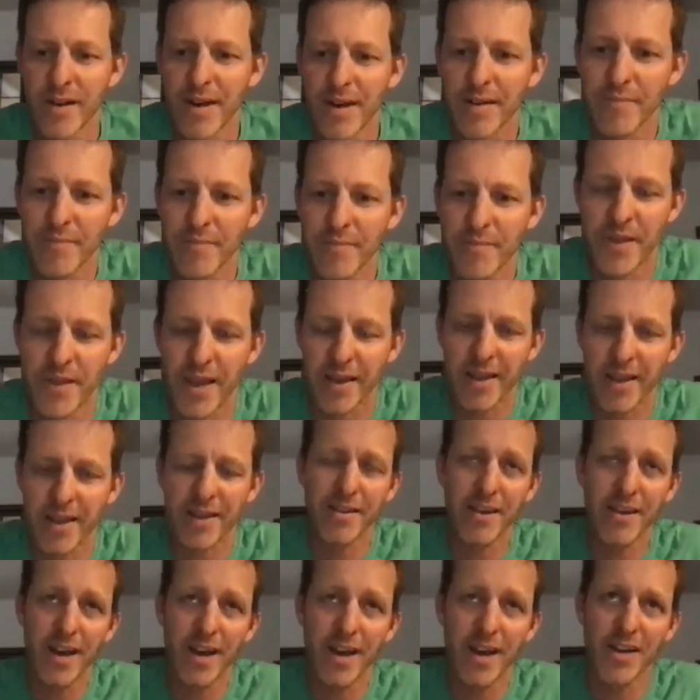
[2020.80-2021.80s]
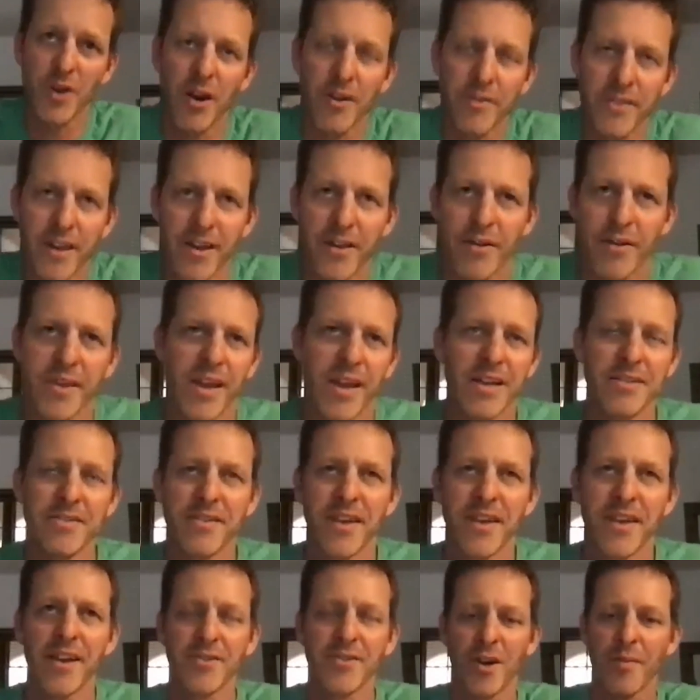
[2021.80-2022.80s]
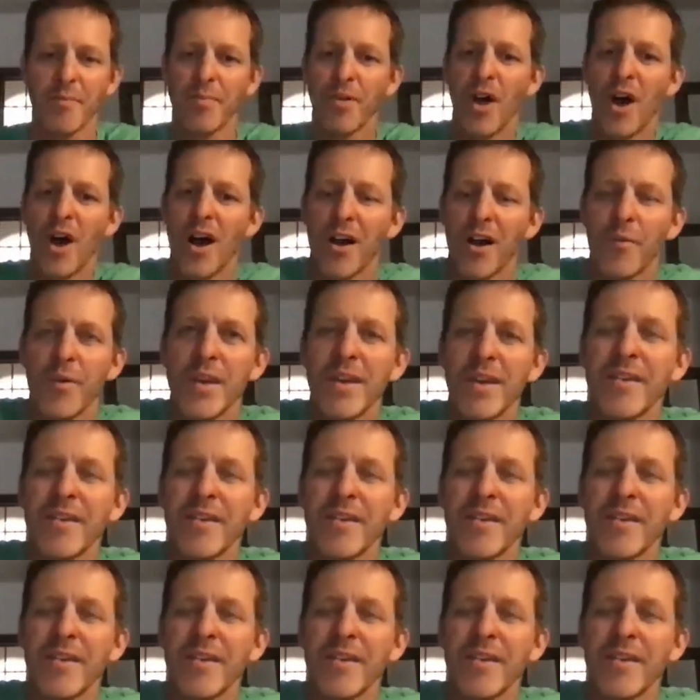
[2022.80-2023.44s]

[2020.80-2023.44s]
get in touch. The other thing I'd say is our blog.